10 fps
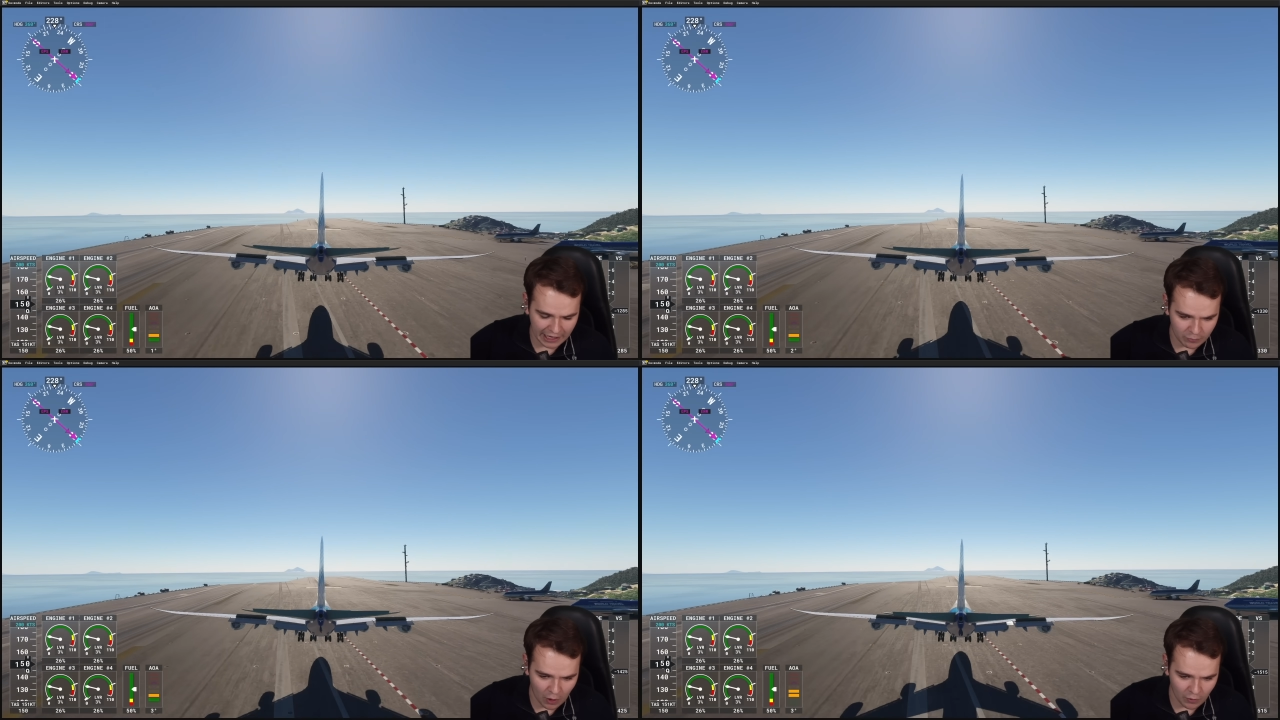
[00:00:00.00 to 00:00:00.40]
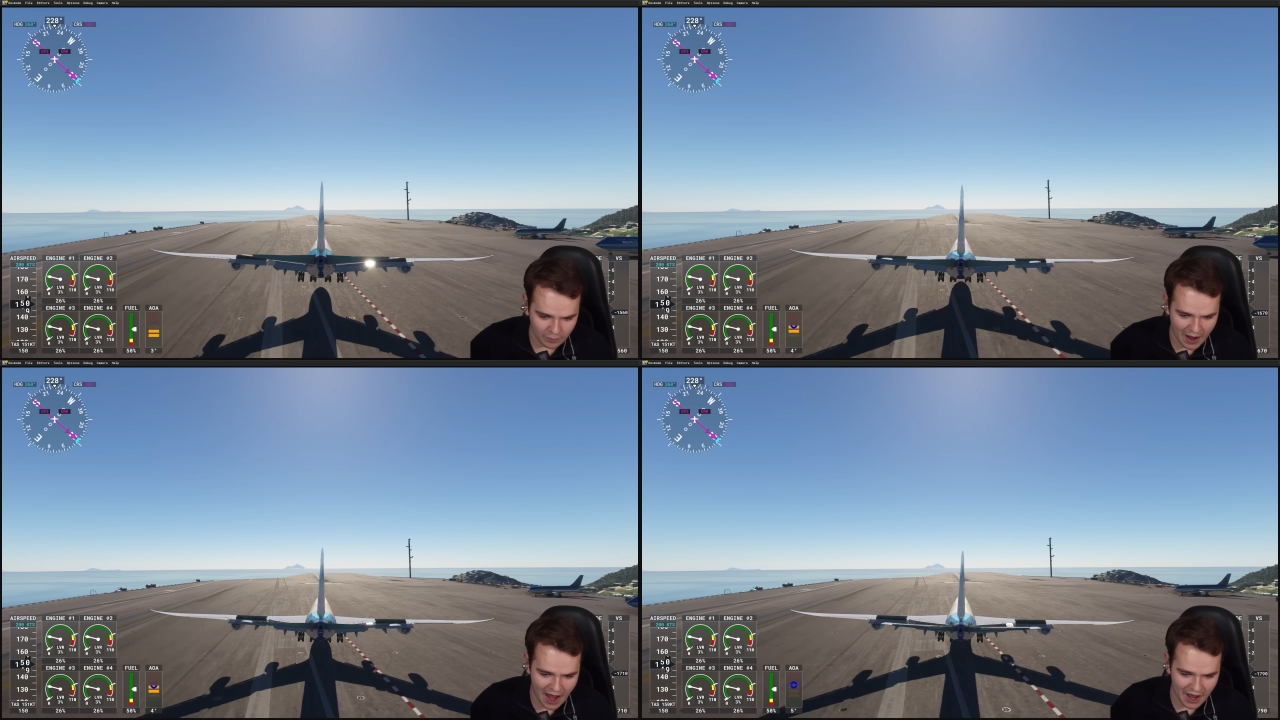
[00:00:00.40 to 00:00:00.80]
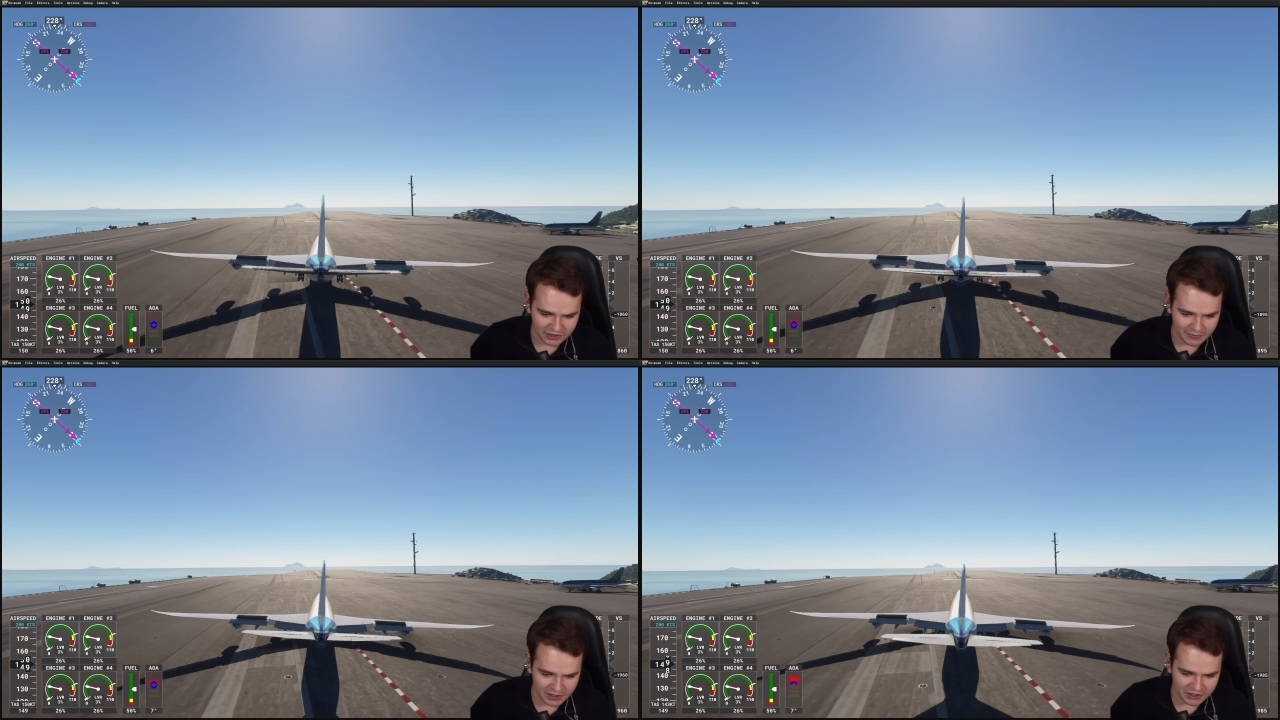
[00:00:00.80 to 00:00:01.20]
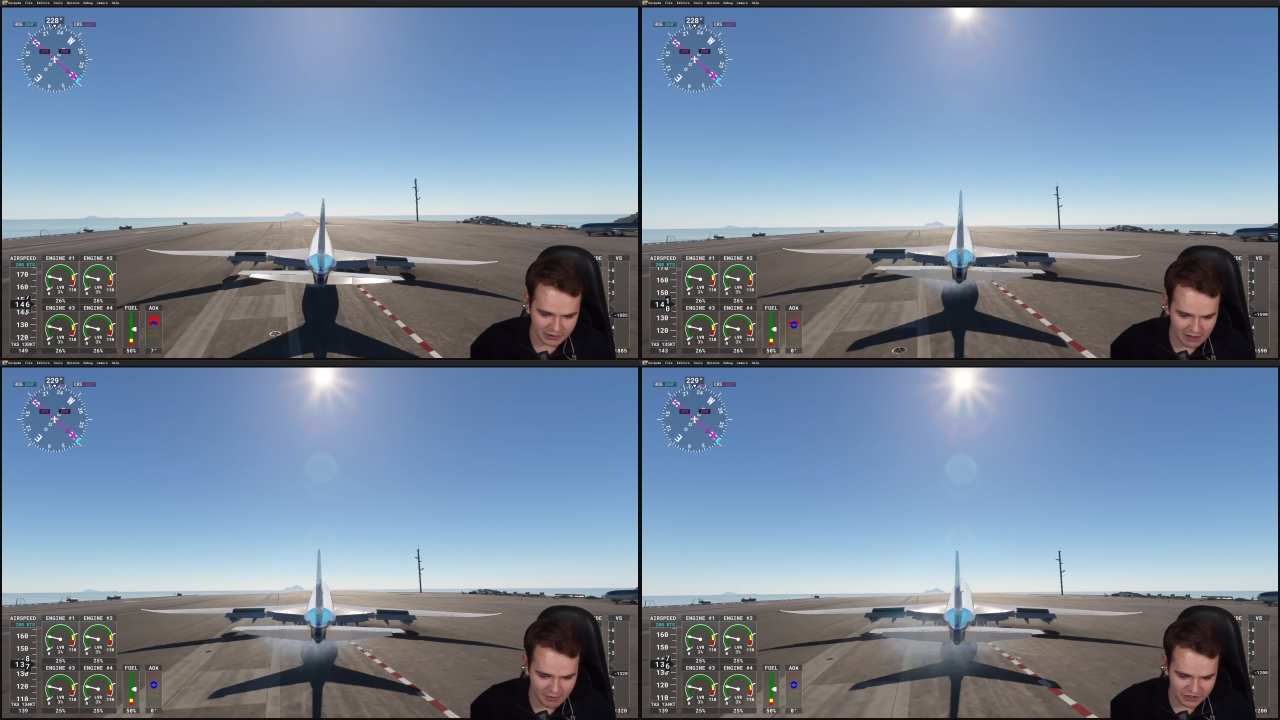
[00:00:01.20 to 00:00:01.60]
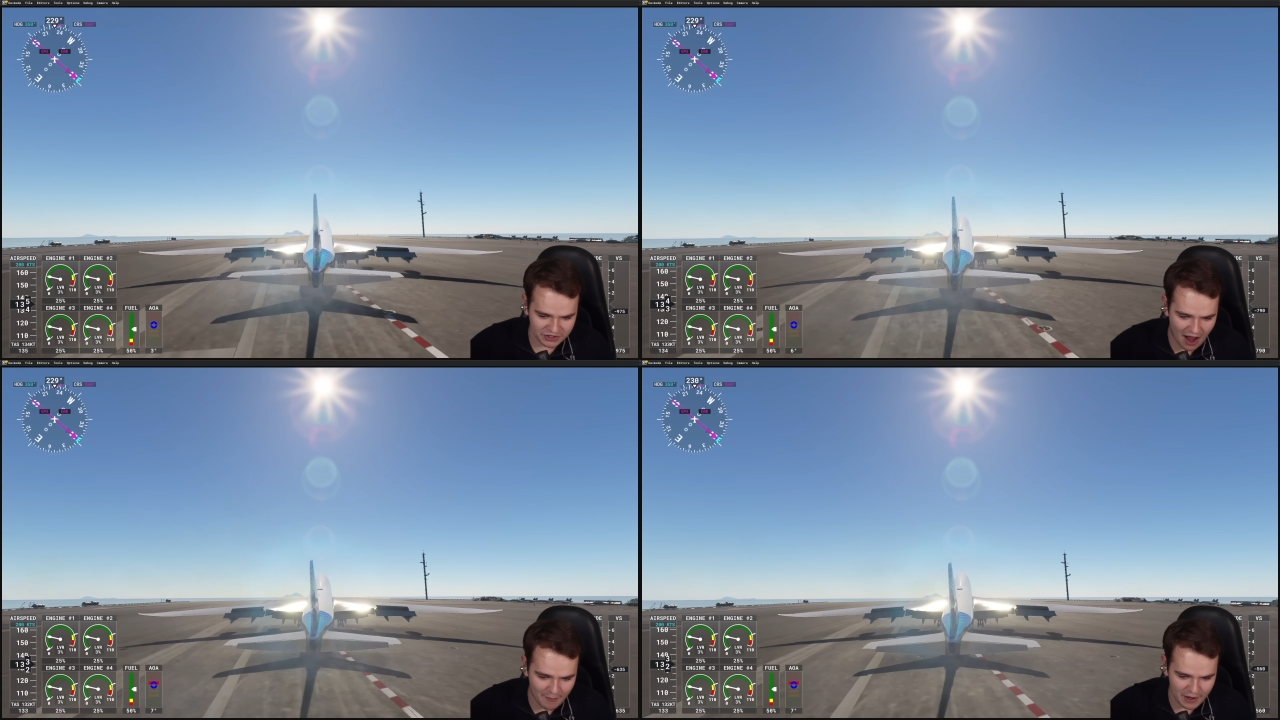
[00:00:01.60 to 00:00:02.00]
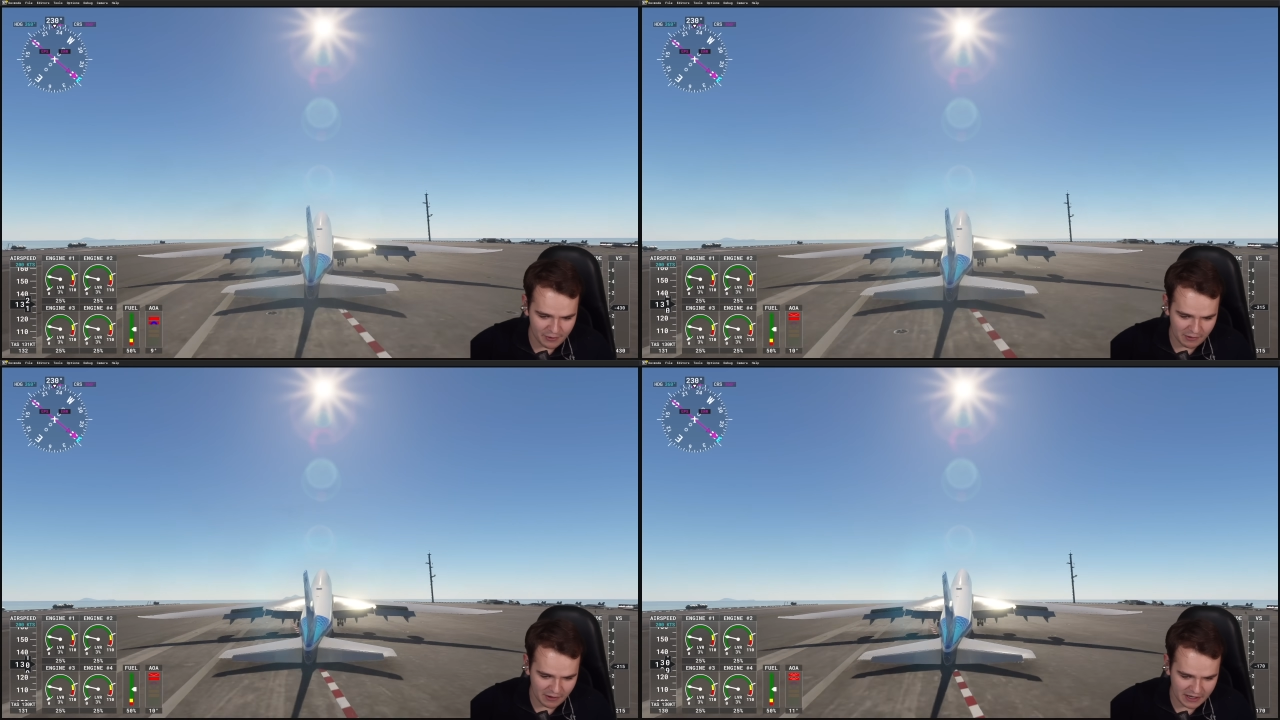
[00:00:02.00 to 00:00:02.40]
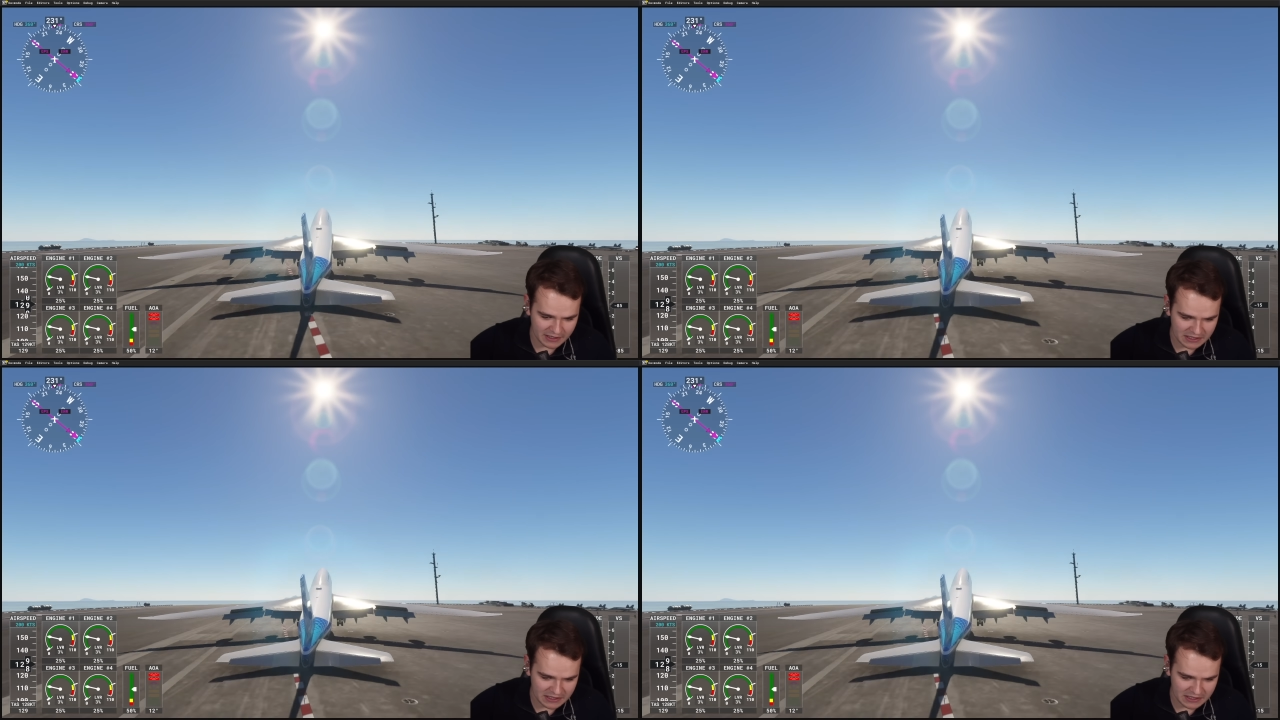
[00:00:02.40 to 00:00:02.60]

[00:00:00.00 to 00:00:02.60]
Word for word: and it won't matter because we're able to stop anyway, right?